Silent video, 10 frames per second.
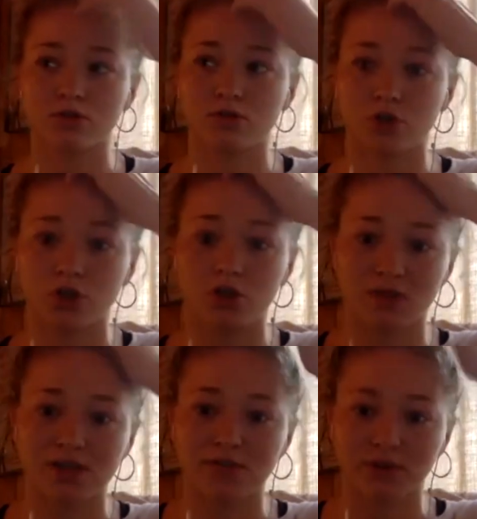to do
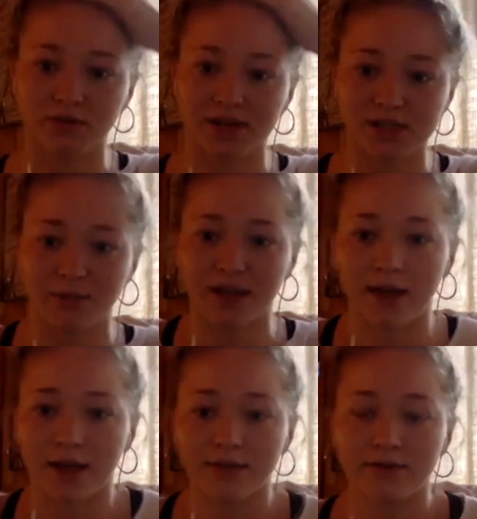this for the rest of my
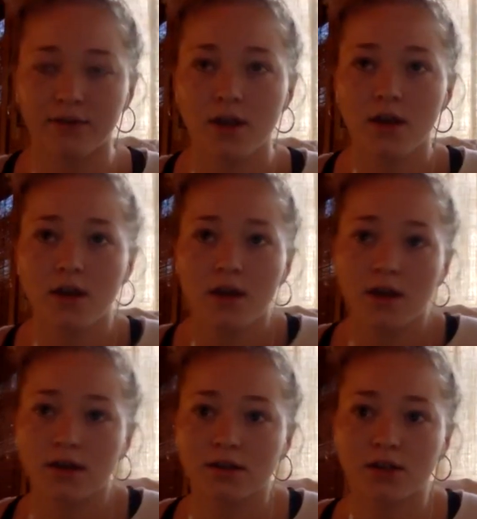life.
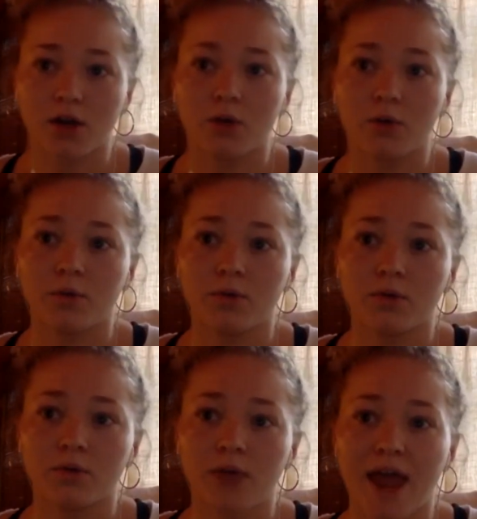So
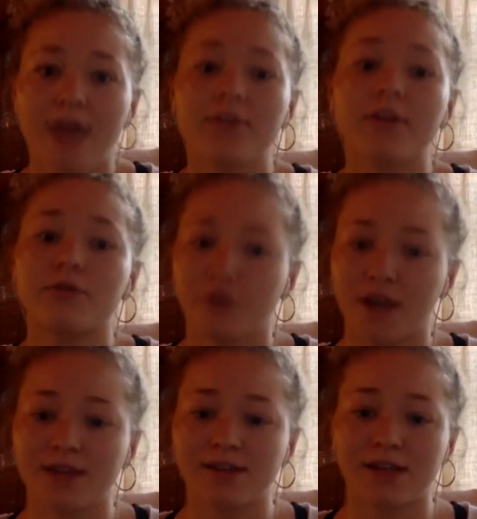having
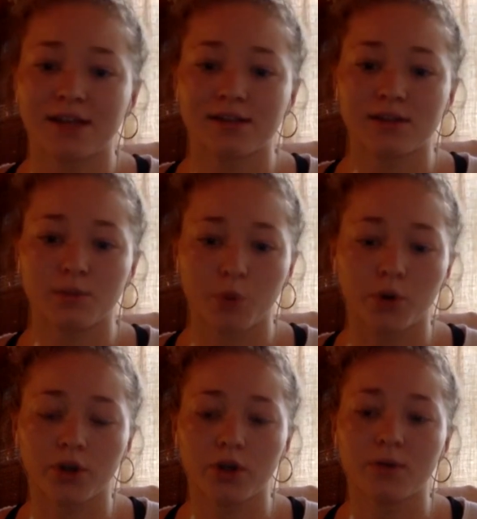friends that
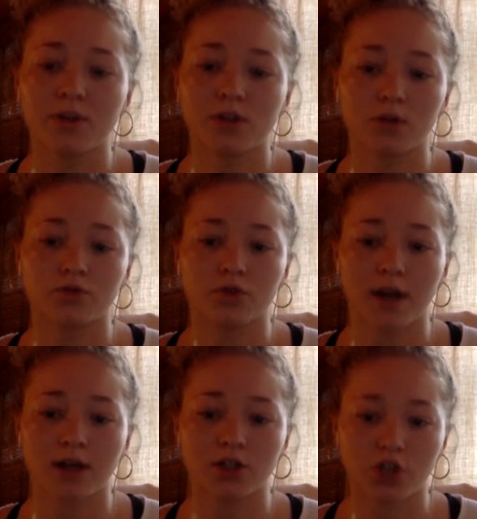support you and don't
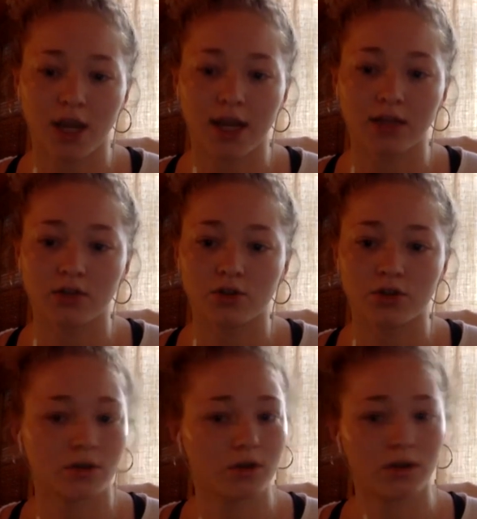try to
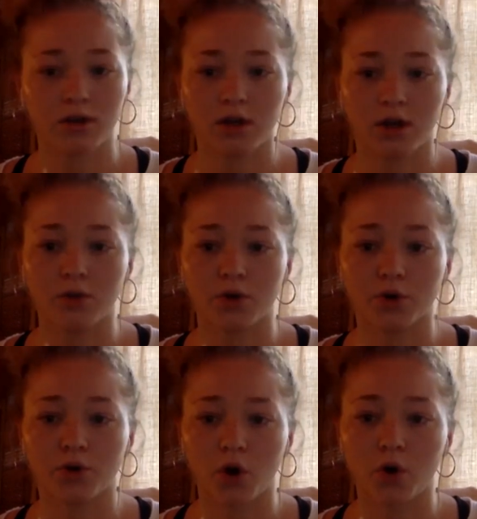change, you know, your
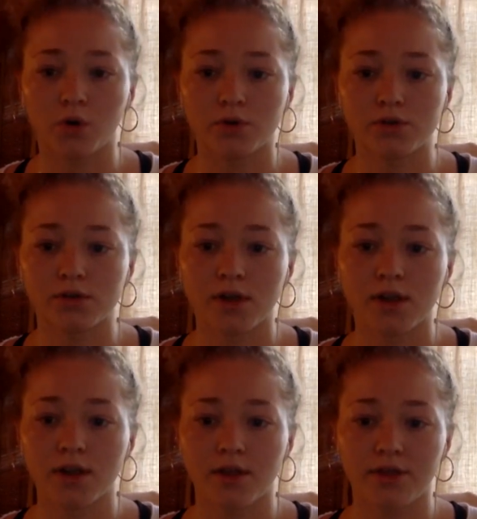goals,
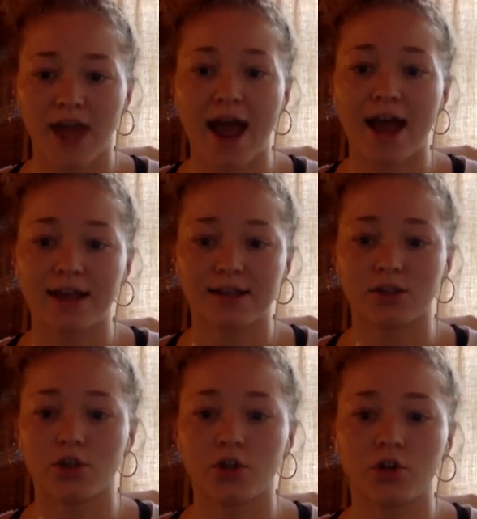that is
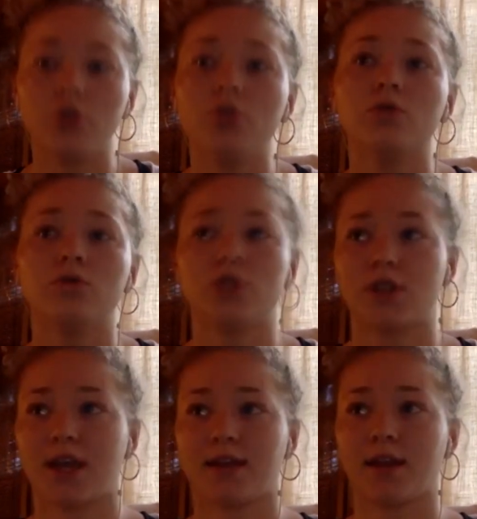a huge
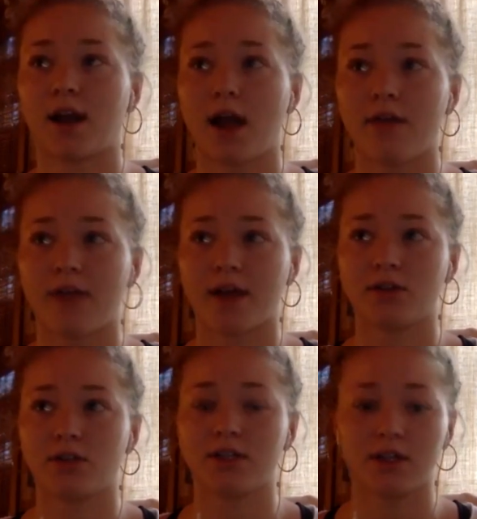thing that I've had
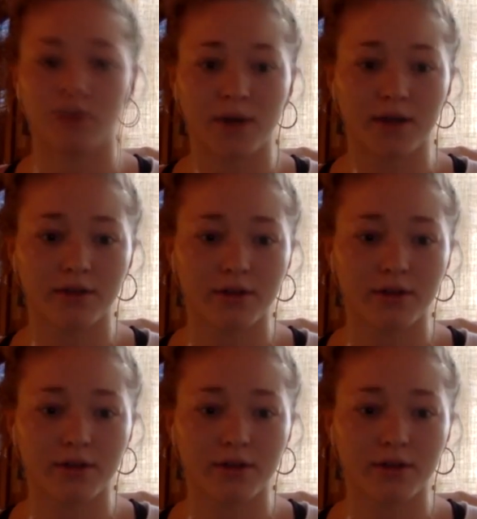to deal with.